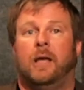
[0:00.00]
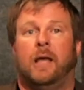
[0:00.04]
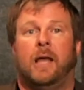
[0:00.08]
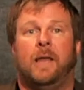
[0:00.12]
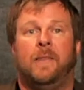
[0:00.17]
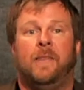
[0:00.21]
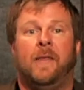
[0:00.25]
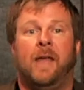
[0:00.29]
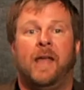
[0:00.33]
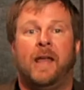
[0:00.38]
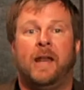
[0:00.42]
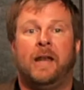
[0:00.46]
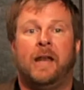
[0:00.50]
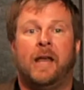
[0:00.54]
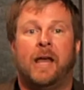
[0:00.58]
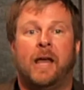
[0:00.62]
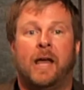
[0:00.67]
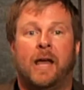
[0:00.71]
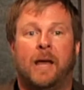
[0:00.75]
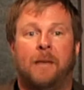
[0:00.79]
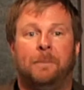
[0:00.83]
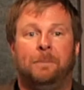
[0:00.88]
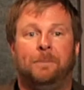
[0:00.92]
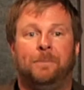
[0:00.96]
And then
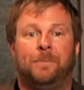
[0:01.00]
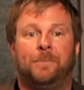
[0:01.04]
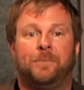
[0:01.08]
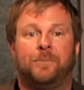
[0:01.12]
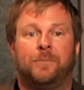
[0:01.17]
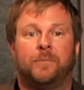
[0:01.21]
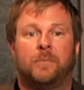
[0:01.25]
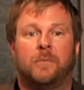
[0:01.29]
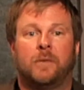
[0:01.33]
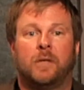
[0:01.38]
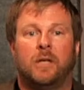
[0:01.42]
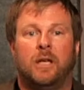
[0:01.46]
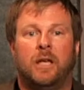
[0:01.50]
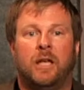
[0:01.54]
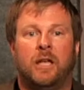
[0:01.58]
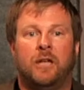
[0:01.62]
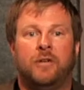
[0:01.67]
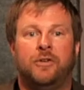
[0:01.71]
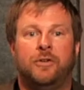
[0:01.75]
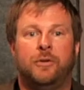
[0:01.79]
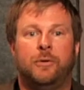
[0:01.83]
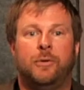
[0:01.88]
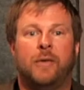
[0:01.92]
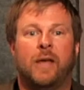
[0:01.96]

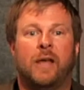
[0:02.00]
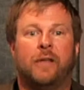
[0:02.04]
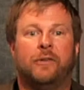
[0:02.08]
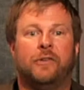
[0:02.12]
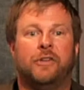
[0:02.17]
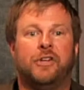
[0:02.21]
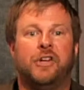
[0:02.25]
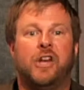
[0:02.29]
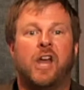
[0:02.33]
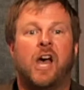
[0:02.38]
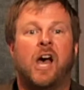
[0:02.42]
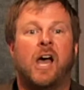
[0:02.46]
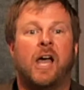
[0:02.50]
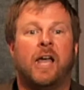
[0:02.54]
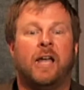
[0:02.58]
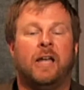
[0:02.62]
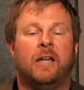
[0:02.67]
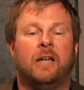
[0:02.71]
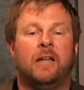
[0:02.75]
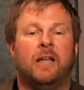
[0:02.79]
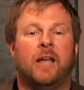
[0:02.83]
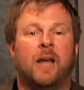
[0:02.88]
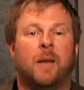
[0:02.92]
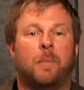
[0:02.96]
in
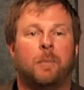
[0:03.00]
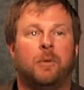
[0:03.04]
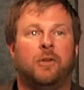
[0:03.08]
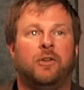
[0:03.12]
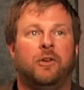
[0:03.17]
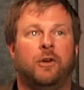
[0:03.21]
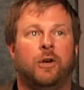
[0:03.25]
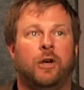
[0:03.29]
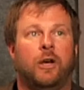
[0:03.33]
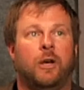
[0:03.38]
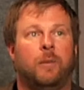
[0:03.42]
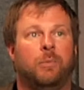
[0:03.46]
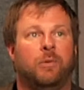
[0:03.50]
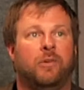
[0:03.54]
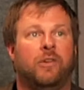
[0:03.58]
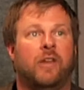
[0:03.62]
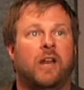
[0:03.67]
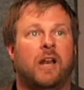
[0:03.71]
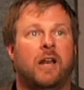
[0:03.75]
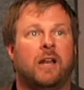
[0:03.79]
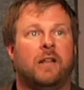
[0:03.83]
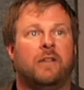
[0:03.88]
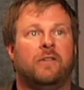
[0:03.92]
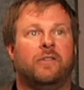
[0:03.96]
2009, the opportunity
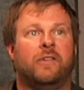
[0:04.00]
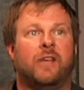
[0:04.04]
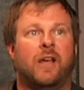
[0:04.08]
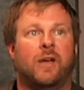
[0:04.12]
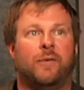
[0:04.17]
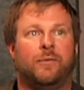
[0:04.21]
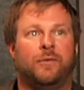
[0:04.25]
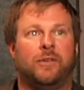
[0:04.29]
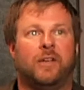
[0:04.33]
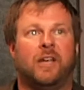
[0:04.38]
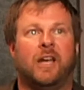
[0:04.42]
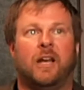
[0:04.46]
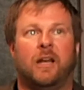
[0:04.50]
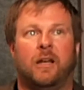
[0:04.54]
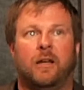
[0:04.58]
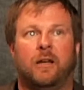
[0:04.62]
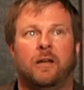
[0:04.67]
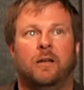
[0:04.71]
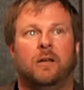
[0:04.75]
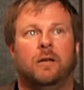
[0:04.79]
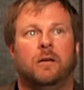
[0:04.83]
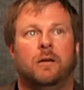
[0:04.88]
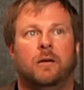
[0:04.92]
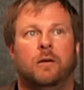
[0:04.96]
presented itself to kind of
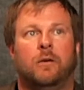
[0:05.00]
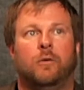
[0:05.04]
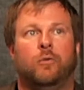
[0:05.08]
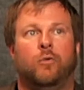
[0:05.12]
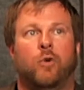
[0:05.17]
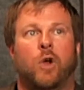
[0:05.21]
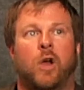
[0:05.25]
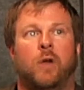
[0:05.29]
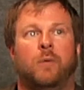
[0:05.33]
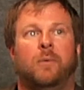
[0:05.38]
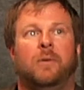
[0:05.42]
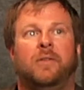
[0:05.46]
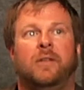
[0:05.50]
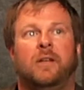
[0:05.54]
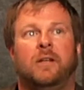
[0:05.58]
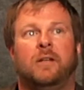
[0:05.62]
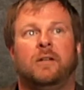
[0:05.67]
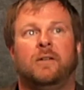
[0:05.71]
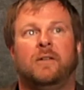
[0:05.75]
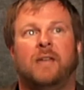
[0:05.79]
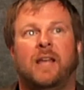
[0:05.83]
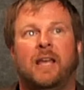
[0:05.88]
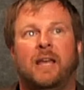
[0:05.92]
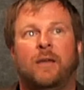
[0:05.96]
run with it
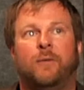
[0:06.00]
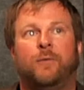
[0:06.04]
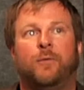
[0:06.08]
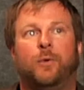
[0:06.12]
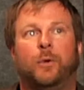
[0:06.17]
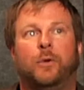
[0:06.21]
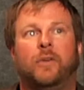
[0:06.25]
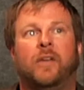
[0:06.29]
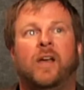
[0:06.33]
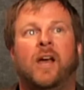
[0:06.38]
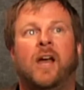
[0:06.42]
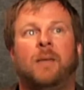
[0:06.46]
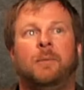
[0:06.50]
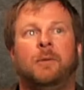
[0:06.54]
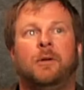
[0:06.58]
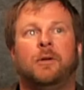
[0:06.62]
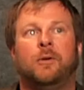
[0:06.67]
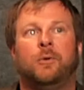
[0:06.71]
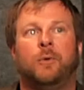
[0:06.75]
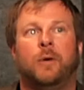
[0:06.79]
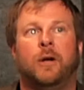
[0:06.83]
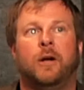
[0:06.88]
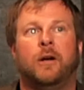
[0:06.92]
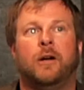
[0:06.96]
and take it full time
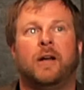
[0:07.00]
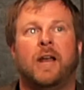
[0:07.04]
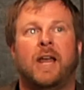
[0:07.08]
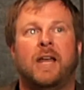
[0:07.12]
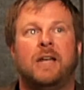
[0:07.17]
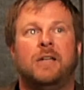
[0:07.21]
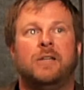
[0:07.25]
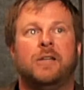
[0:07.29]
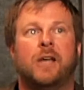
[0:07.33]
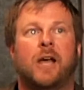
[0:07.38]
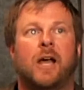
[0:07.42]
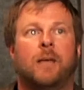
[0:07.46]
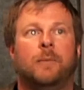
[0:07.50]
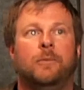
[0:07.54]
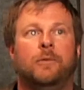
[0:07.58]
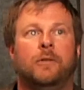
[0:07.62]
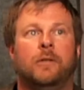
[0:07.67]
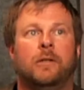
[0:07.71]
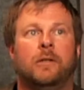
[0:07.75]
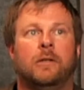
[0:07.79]
and quit our day jobs.